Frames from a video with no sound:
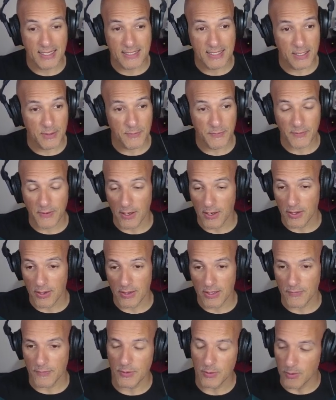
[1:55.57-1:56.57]
did follow,
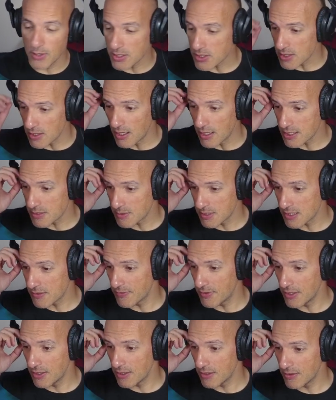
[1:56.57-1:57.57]
if you watched last week's
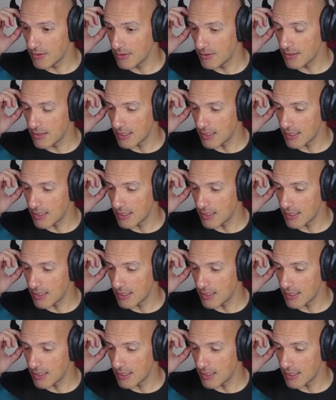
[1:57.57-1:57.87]
video,